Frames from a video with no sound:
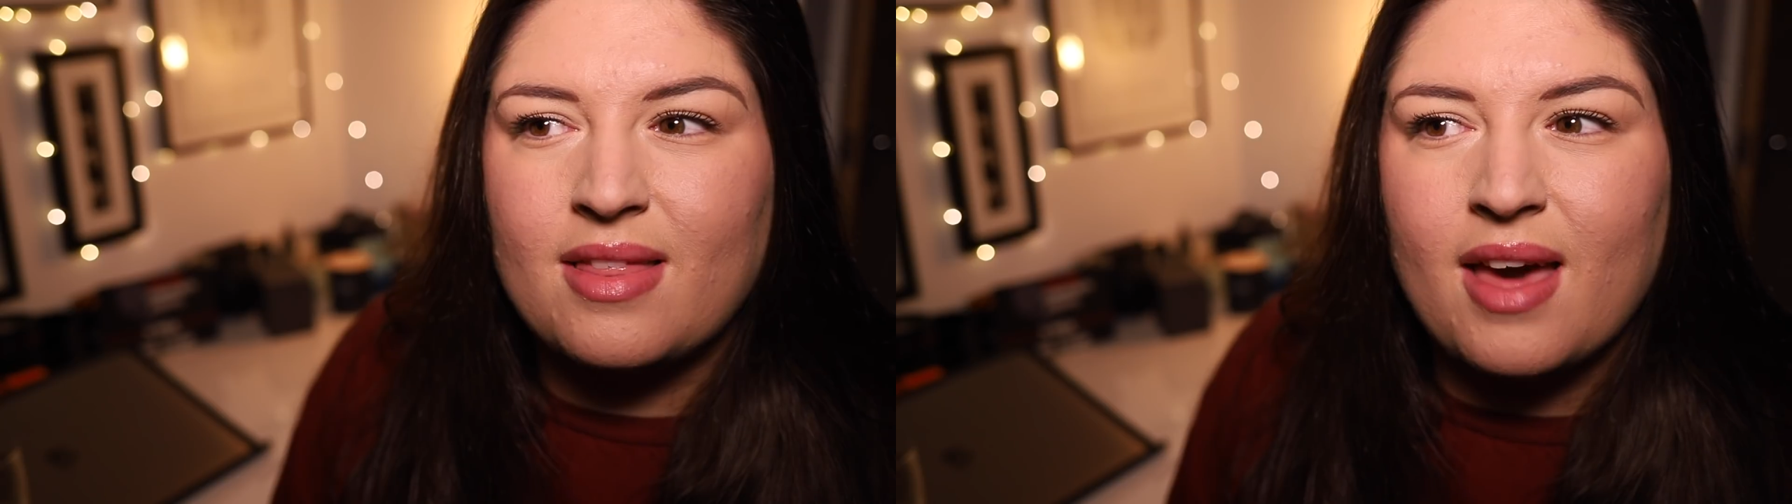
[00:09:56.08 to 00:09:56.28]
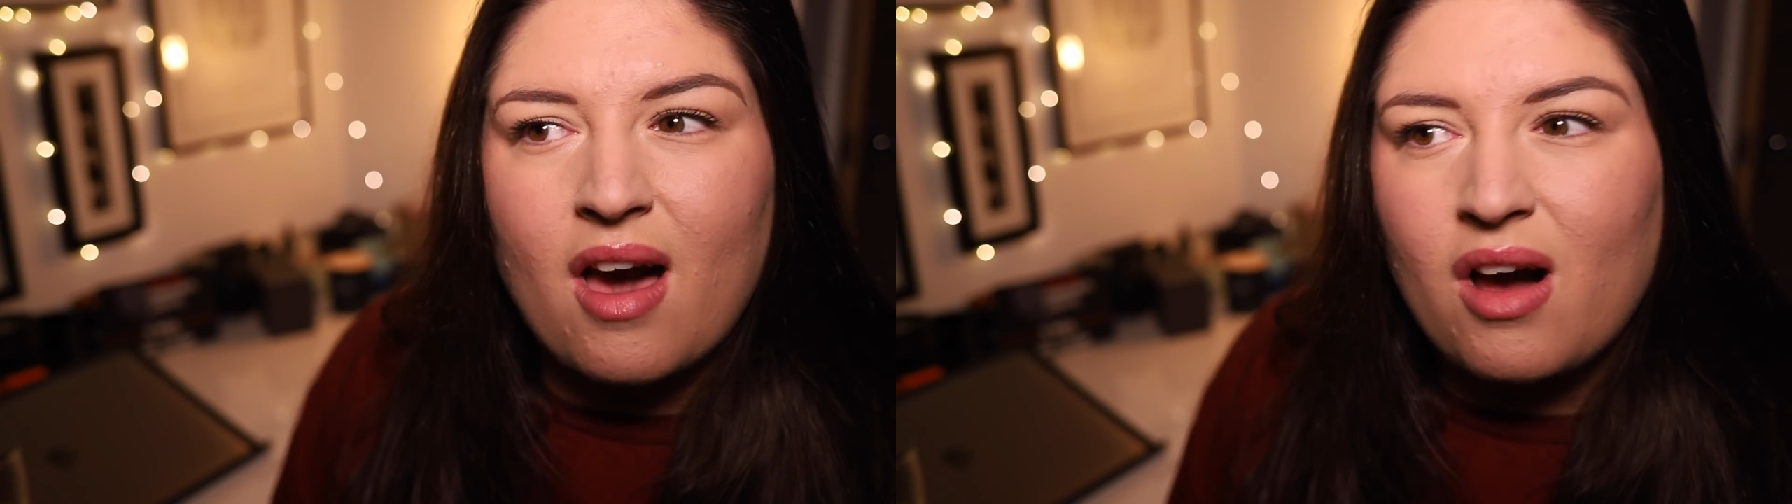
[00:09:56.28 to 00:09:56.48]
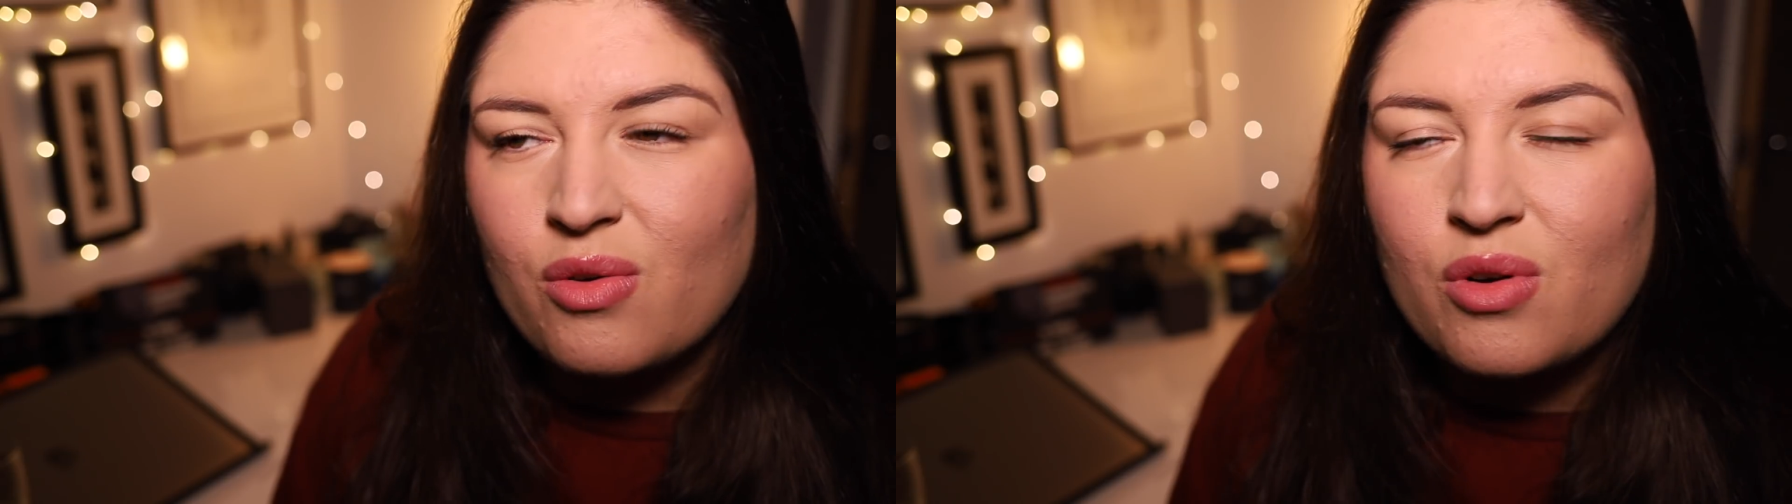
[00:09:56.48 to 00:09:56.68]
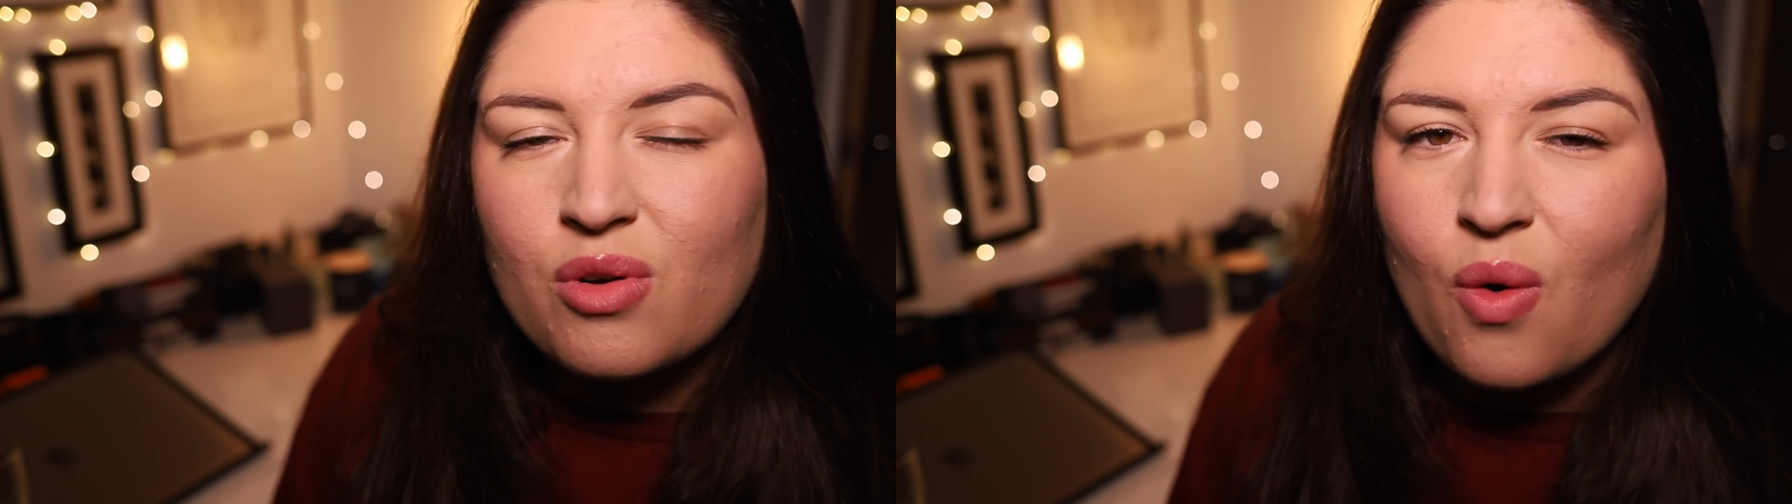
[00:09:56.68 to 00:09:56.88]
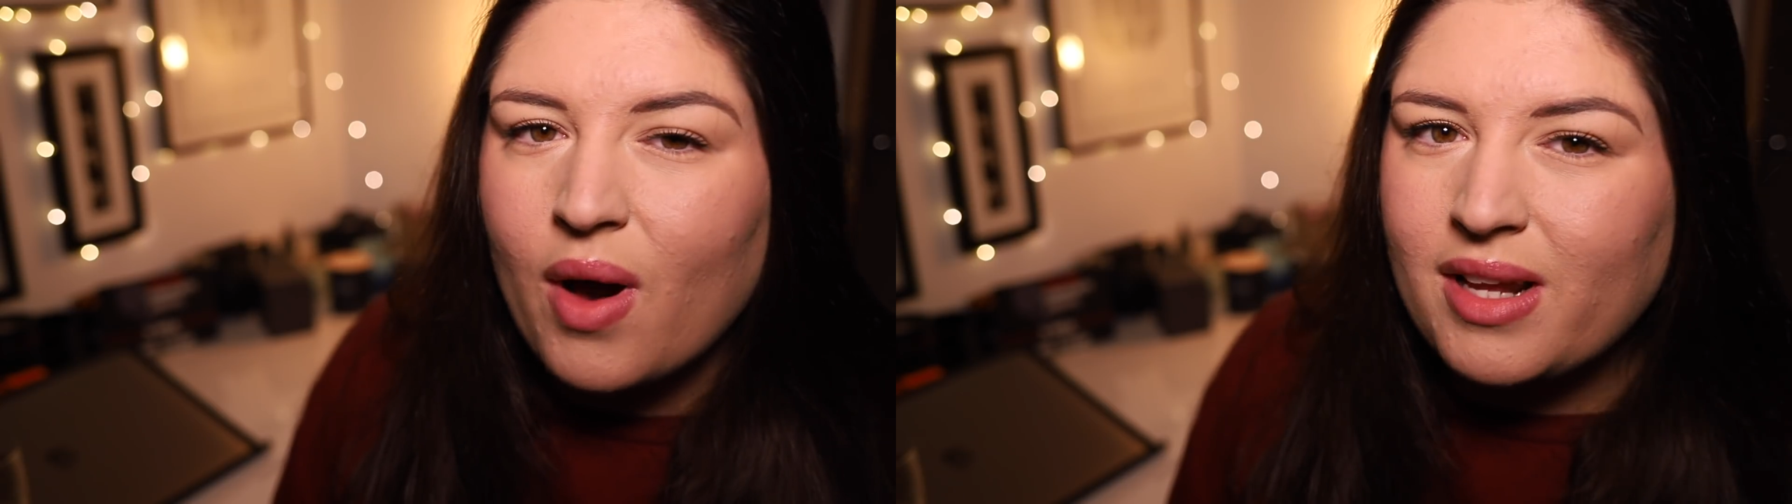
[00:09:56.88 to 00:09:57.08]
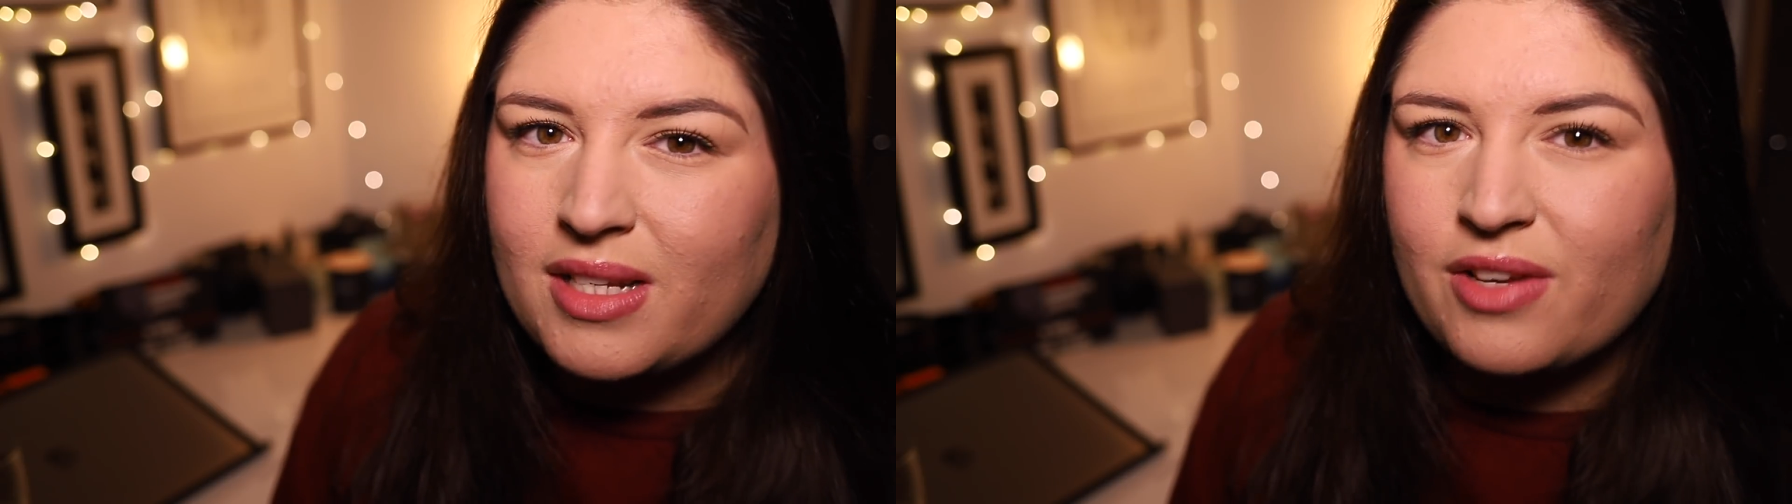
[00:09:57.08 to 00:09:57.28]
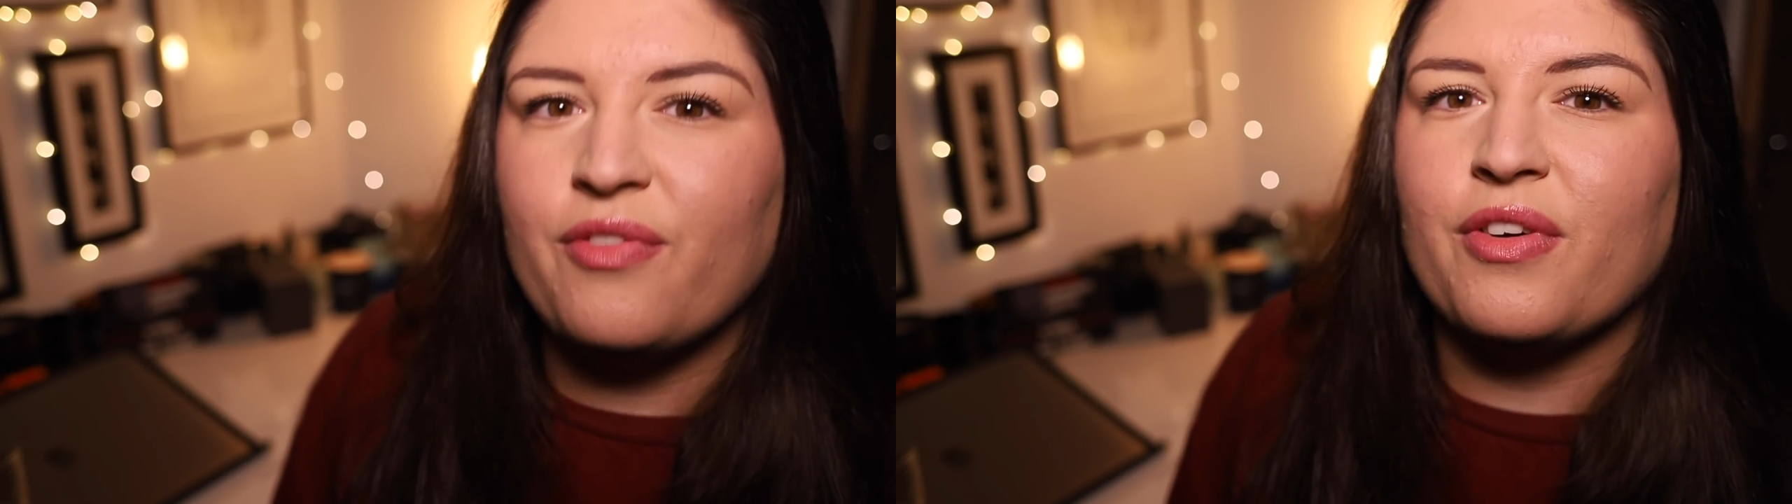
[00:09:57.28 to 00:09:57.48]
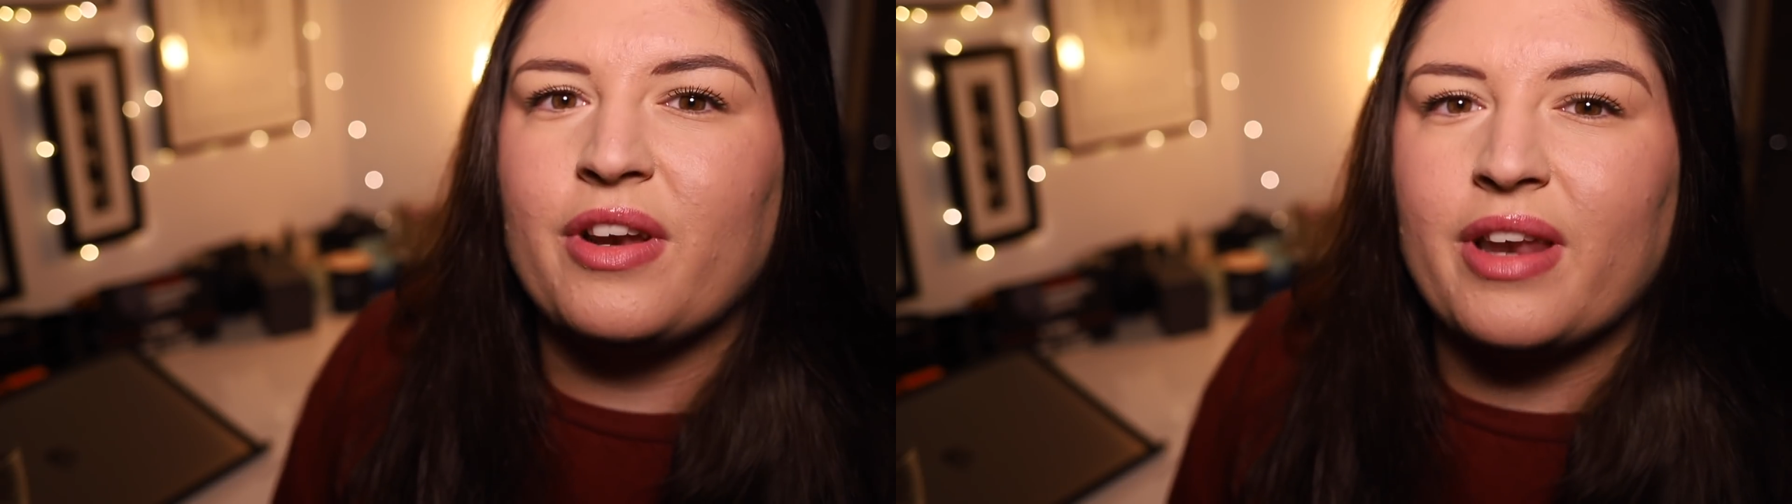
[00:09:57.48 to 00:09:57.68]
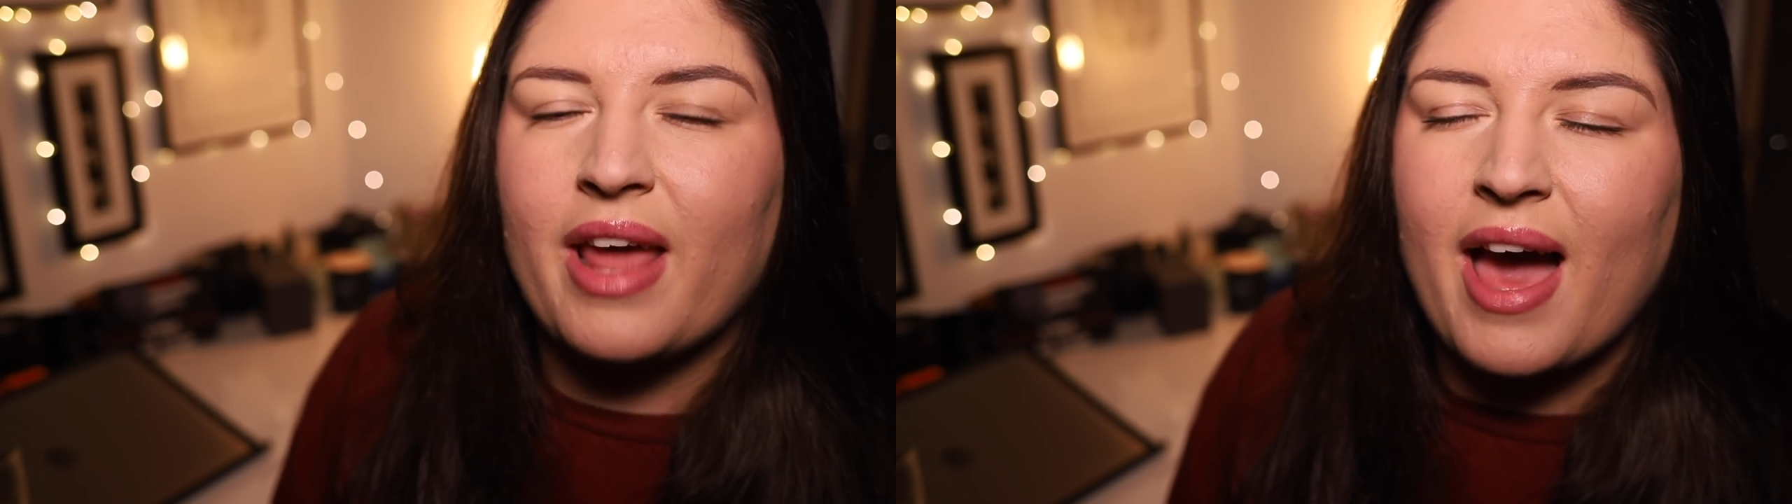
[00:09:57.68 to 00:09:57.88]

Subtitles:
they are all quite different.